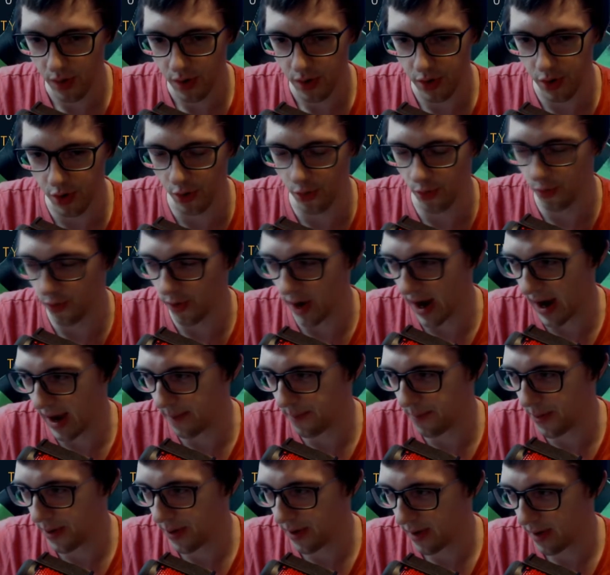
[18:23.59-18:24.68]

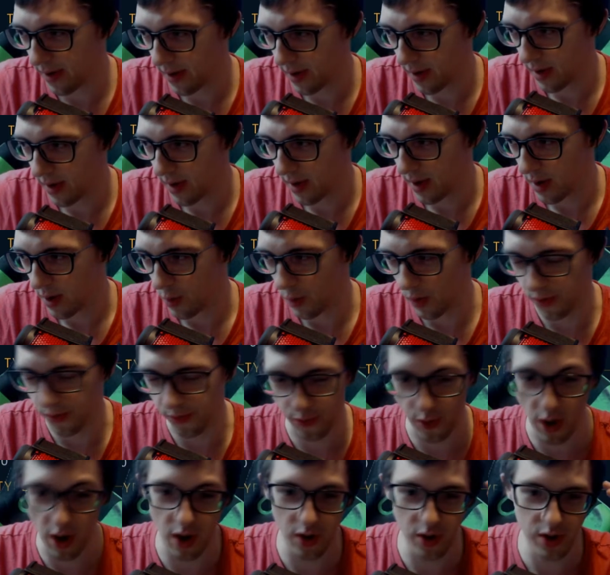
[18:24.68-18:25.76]
ramp with
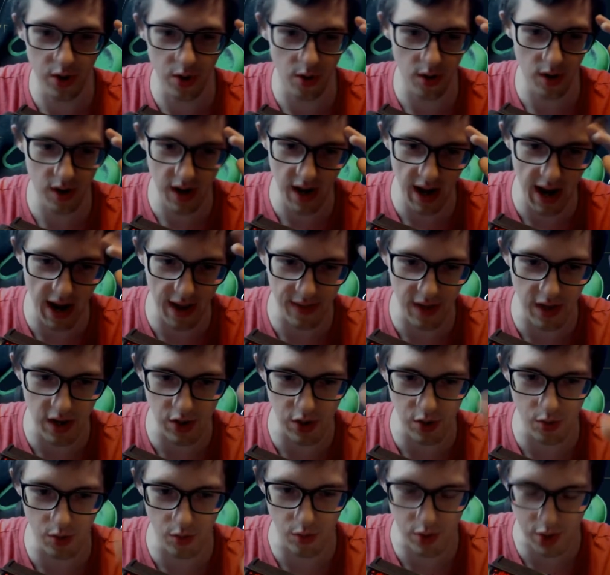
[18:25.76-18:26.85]
Freljord, and then
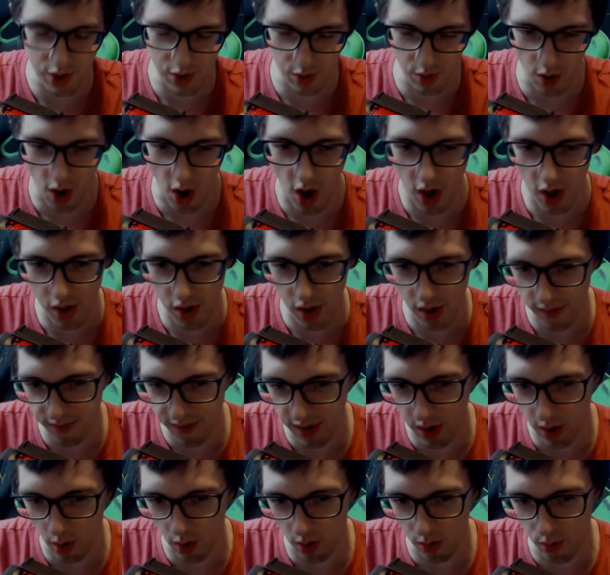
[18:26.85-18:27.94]
you do Augur of the
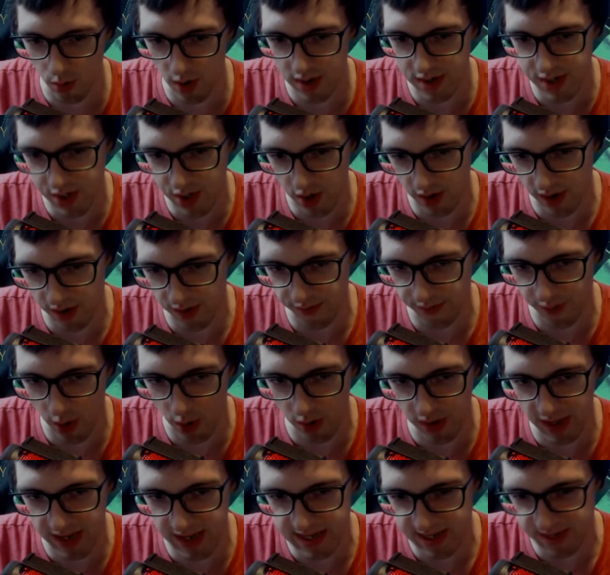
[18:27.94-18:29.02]
Old Ones on
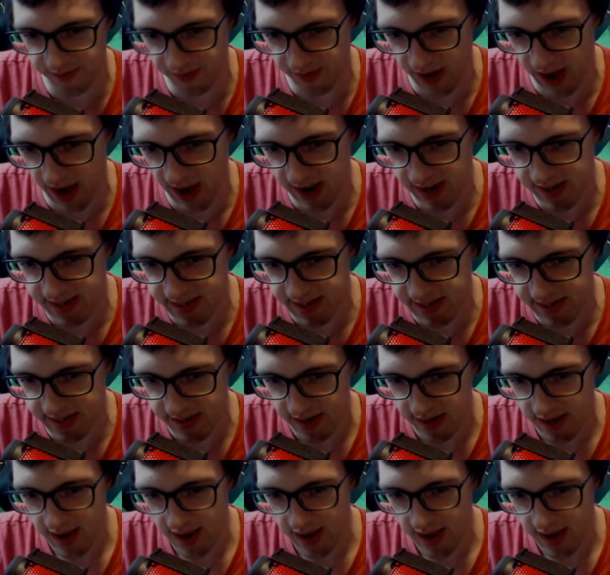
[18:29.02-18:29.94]
Involius Vox,